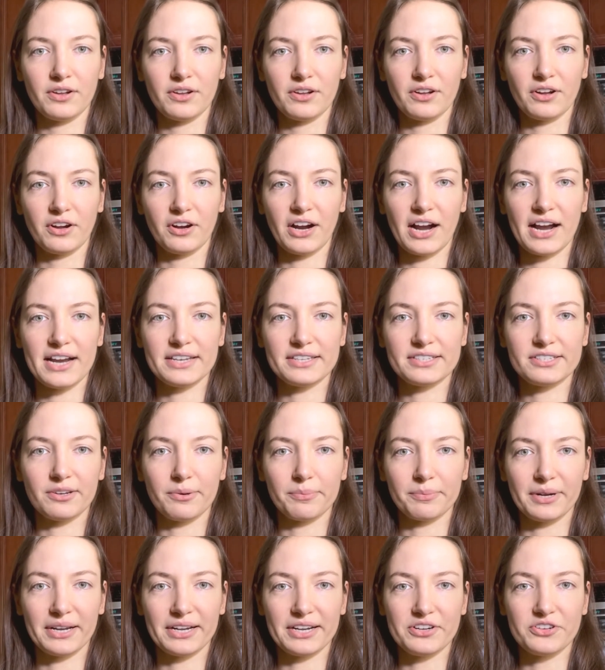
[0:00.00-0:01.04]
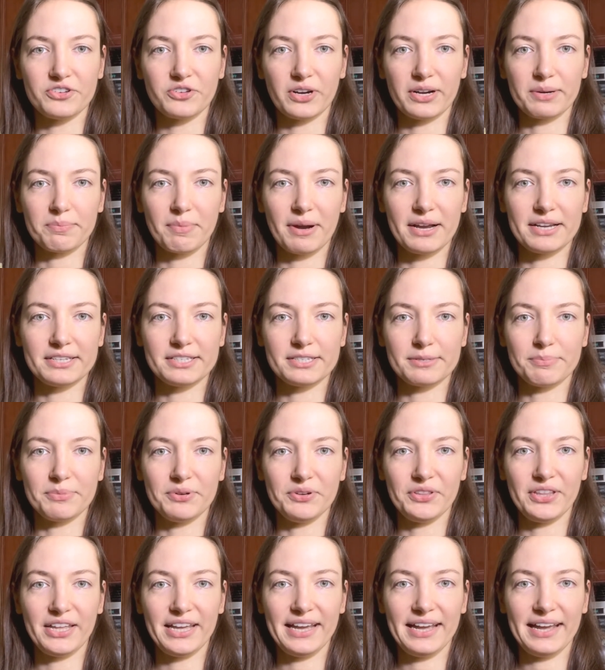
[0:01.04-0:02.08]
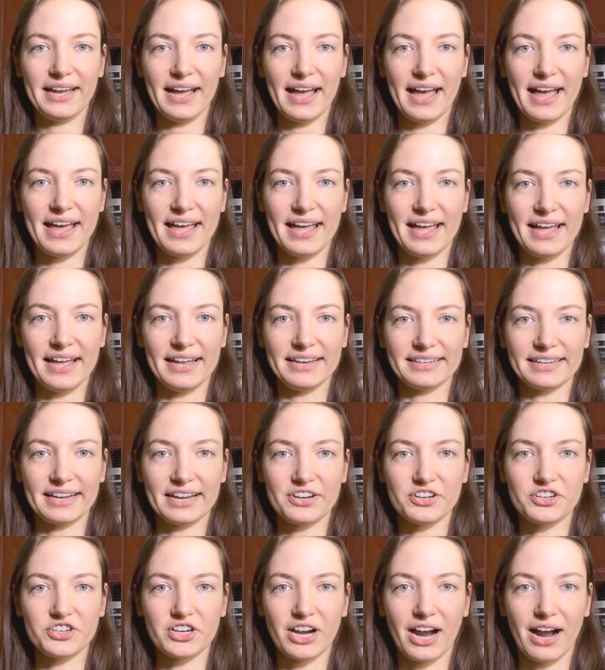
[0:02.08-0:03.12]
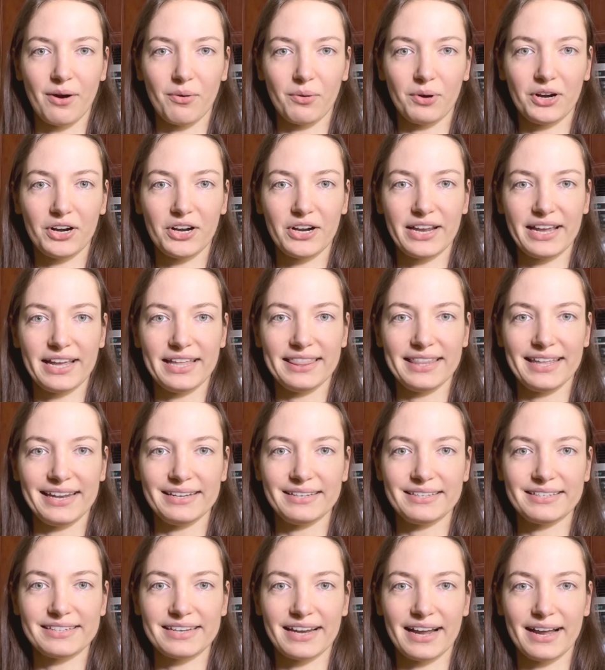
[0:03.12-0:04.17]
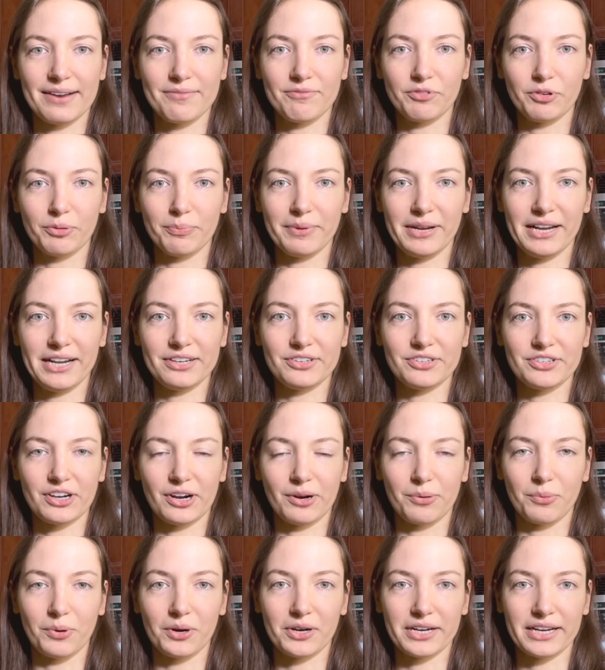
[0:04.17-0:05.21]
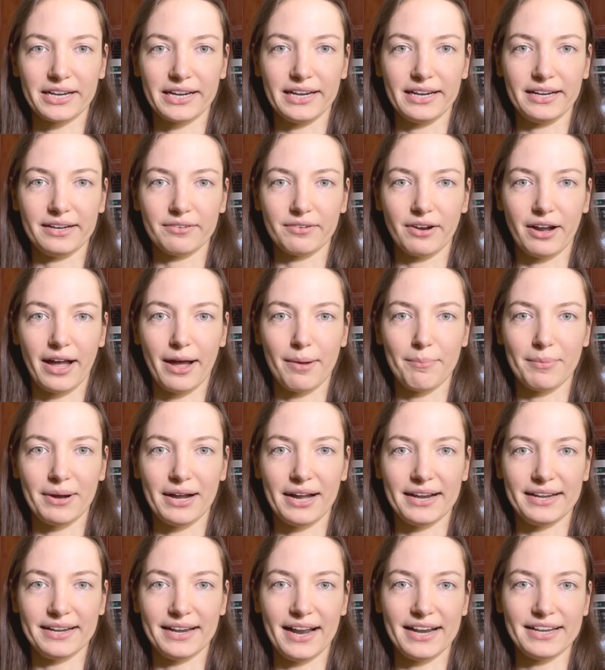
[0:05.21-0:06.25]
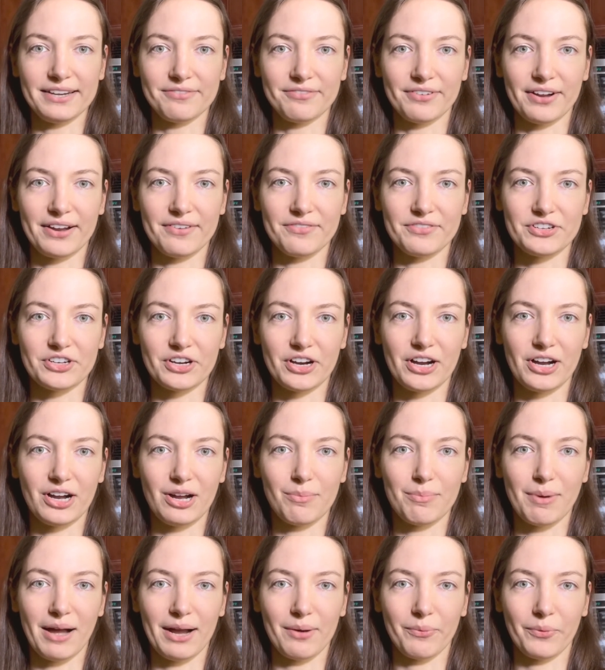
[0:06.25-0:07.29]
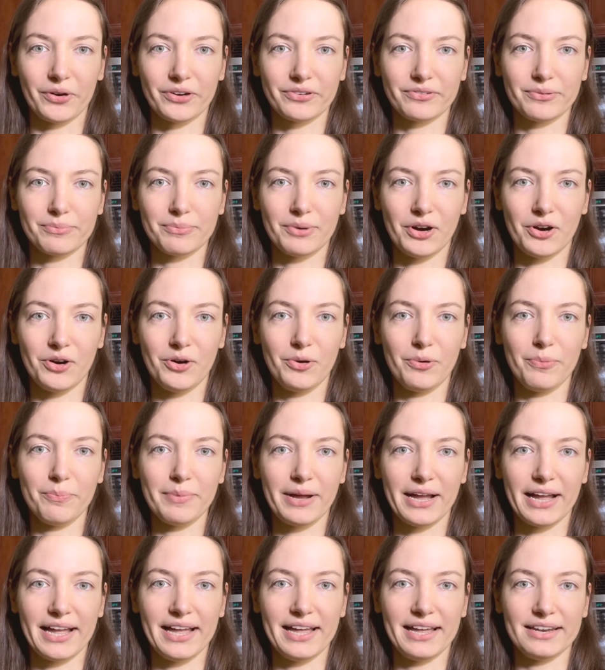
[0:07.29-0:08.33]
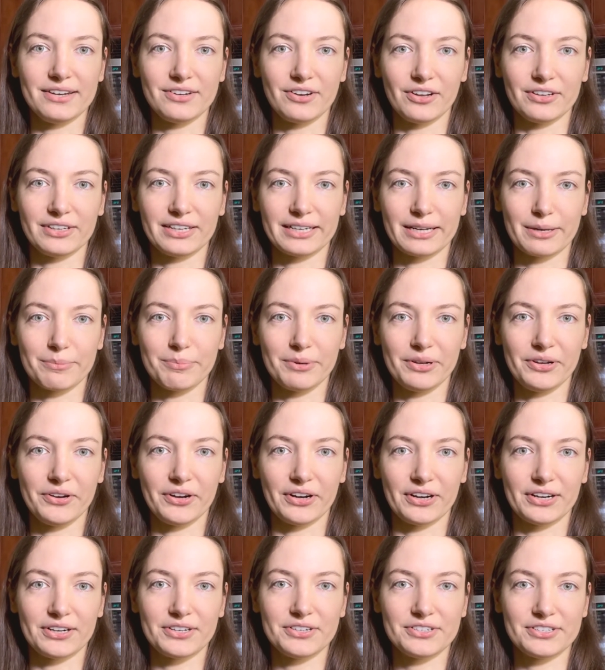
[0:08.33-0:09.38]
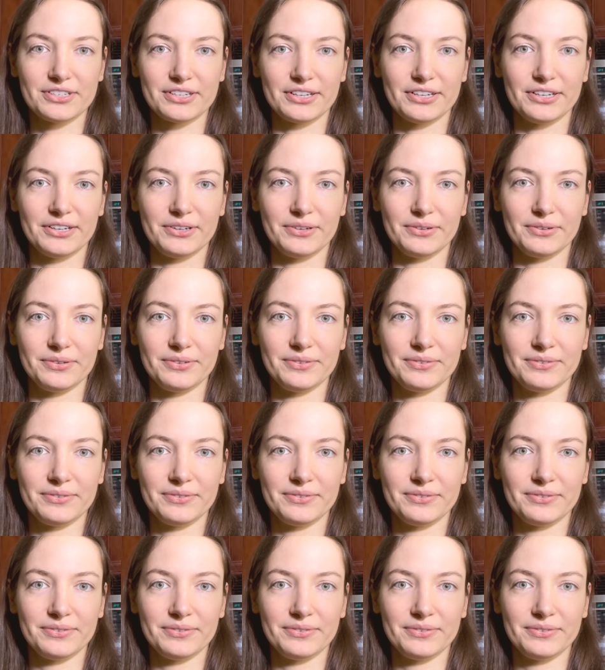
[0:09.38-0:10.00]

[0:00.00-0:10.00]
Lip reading: Alright, so I'm gonna drink my smoothie and get showered, and then it's time for me to start working at my 9-to-5 job. I work from home and on the computer, so